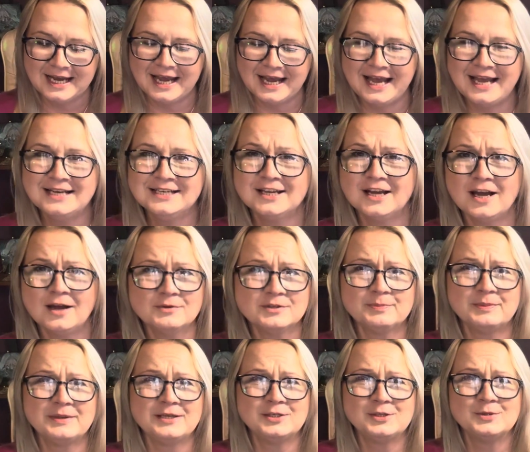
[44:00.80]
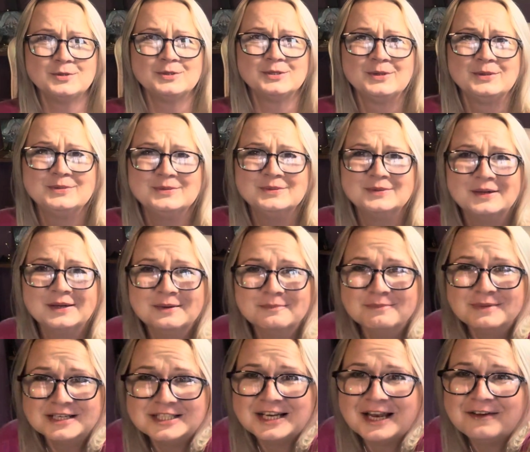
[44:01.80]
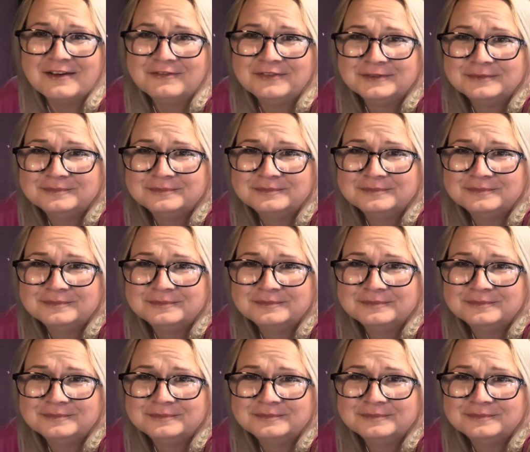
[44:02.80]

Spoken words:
And I will speak to you soon. Much love.